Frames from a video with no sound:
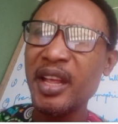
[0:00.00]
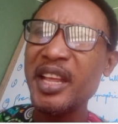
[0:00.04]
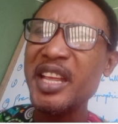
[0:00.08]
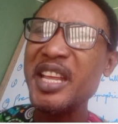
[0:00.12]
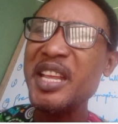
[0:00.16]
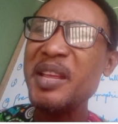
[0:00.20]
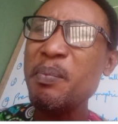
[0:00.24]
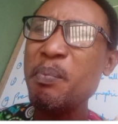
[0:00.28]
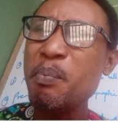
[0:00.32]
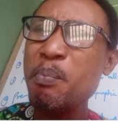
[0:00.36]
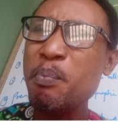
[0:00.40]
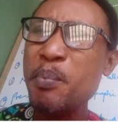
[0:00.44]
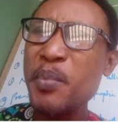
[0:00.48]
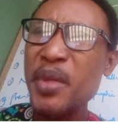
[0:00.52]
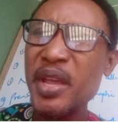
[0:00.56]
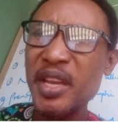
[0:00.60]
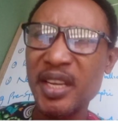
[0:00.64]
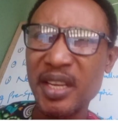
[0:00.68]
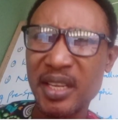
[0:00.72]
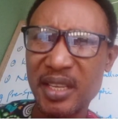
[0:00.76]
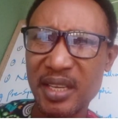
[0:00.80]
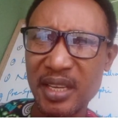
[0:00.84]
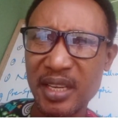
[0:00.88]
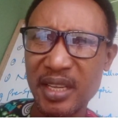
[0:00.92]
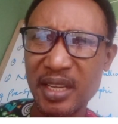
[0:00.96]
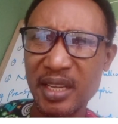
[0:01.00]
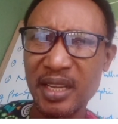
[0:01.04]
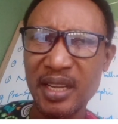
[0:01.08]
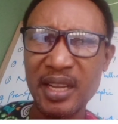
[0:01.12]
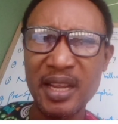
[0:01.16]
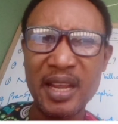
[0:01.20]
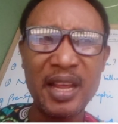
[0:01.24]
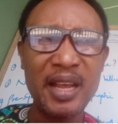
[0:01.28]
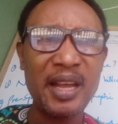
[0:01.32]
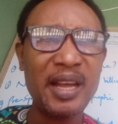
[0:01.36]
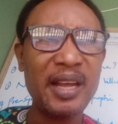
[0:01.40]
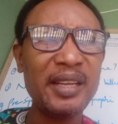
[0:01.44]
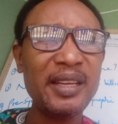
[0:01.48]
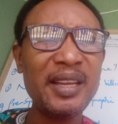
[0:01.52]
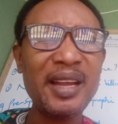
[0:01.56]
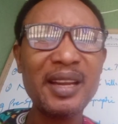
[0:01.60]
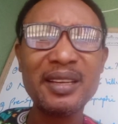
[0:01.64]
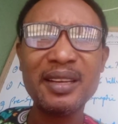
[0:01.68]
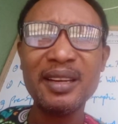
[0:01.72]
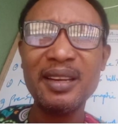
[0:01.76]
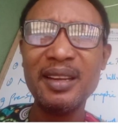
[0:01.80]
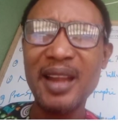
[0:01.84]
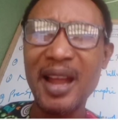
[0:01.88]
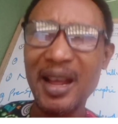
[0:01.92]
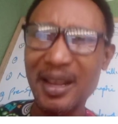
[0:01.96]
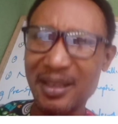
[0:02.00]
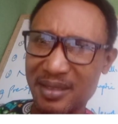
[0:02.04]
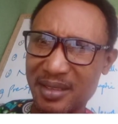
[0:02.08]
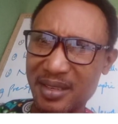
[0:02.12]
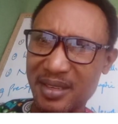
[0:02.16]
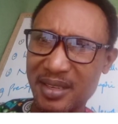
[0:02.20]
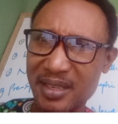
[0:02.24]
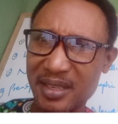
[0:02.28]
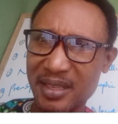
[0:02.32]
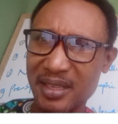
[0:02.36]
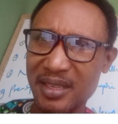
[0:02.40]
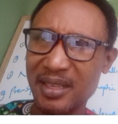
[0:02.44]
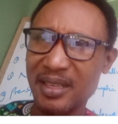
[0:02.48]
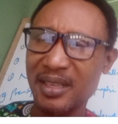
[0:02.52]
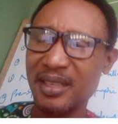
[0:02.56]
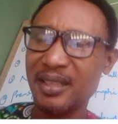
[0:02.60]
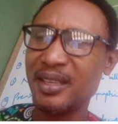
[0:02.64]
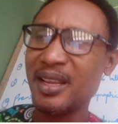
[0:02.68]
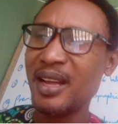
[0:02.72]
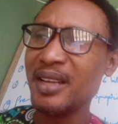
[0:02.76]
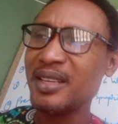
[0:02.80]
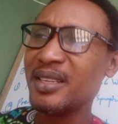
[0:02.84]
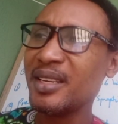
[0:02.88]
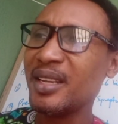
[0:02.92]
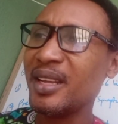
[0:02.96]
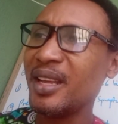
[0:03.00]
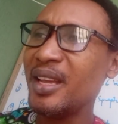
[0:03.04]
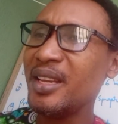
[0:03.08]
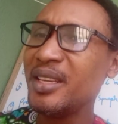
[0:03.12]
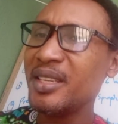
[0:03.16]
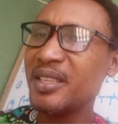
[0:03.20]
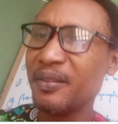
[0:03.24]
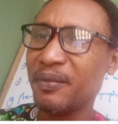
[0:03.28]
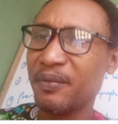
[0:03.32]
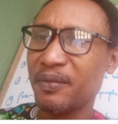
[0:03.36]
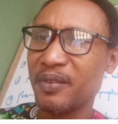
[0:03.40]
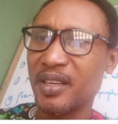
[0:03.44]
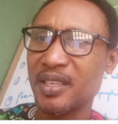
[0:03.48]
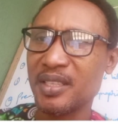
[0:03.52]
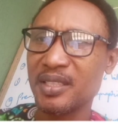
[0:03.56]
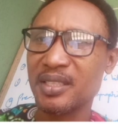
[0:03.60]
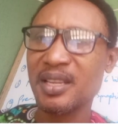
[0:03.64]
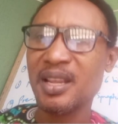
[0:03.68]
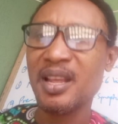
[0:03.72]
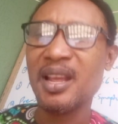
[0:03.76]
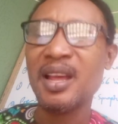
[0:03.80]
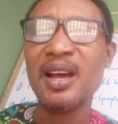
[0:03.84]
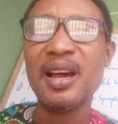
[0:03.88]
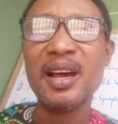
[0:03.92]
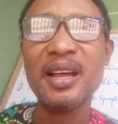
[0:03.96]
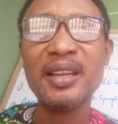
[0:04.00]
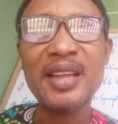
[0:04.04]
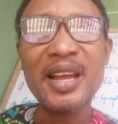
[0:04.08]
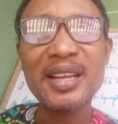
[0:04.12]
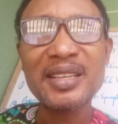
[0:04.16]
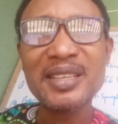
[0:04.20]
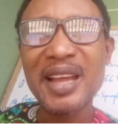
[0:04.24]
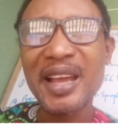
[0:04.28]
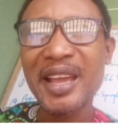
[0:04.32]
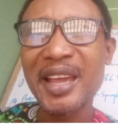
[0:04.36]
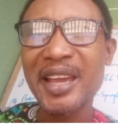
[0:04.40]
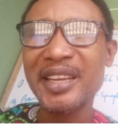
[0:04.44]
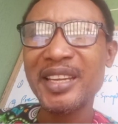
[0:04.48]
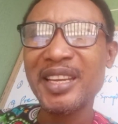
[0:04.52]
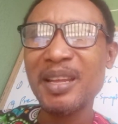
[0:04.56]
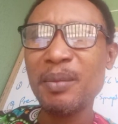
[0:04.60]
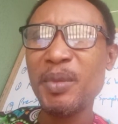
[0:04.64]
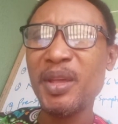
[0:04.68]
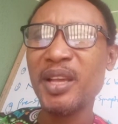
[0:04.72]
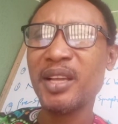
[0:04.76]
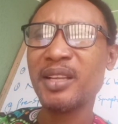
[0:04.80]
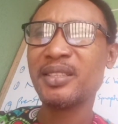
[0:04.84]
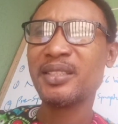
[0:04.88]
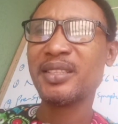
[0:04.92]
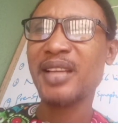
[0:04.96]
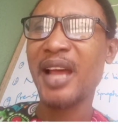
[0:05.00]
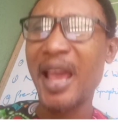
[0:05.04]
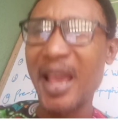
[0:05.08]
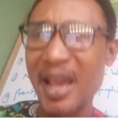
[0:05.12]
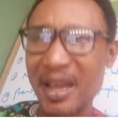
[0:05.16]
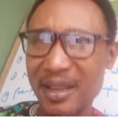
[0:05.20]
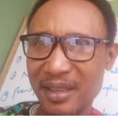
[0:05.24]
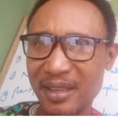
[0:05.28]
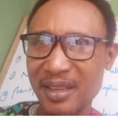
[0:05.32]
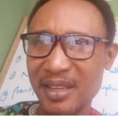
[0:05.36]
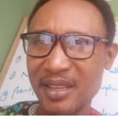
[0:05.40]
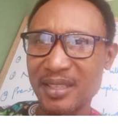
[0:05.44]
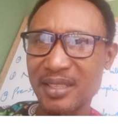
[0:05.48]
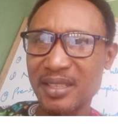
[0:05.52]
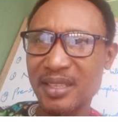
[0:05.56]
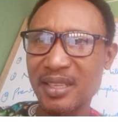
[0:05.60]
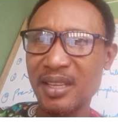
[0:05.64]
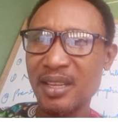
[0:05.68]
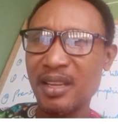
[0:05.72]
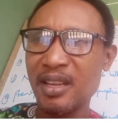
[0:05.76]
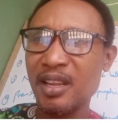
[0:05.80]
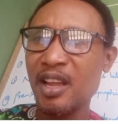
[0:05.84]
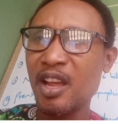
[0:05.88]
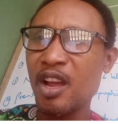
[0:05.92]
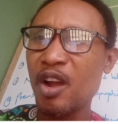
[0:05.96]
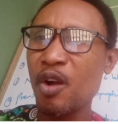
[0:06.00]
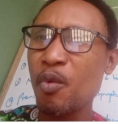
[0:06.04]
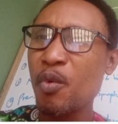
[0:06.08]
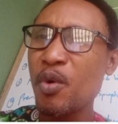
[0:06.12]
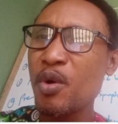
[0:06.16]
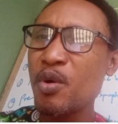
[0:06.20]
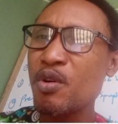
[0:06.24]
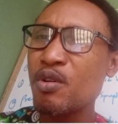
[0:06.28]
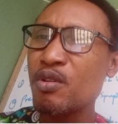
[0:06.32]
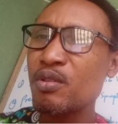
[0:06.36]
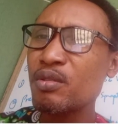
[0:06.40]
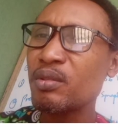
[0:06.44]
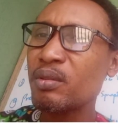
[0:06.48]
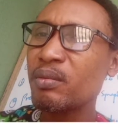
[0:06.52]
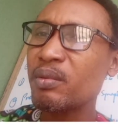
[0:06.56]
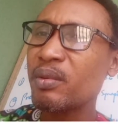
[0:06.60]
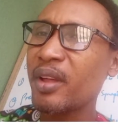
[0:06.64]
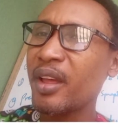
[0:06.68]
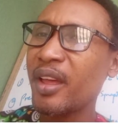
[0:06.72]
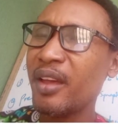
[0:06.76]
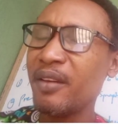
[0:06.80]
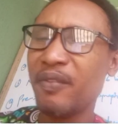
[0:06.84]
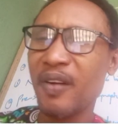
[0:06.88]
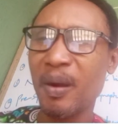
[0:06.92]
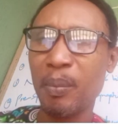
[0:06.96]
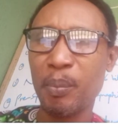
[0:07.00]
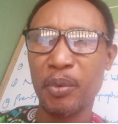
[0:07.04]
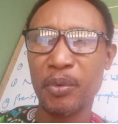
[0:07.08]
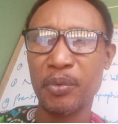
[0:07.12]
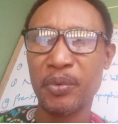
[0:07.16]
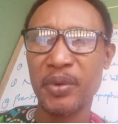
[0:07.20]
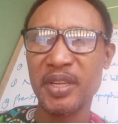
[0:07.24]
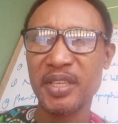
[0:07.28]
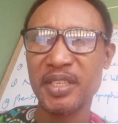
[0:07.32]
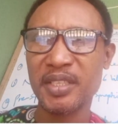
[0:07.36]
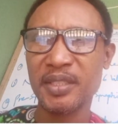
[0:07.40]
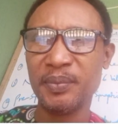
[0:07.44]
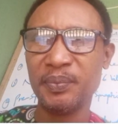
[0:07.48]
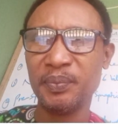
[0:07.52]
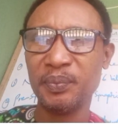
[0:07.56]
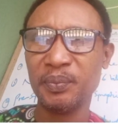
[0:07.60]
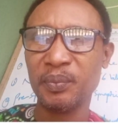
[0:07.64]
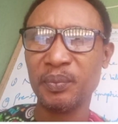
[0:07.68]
immediately that laxity, that indifference, that academic tiredness will evaporate.